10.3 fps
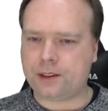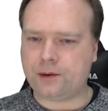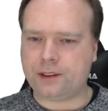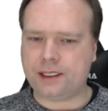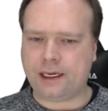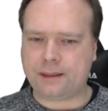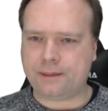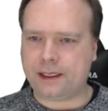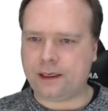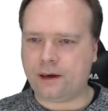It's a good start,
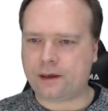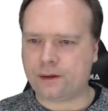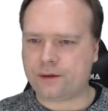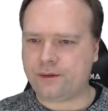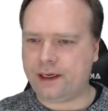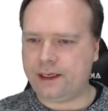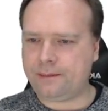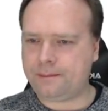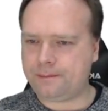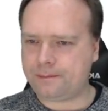and the log looks
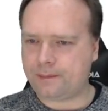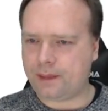fine.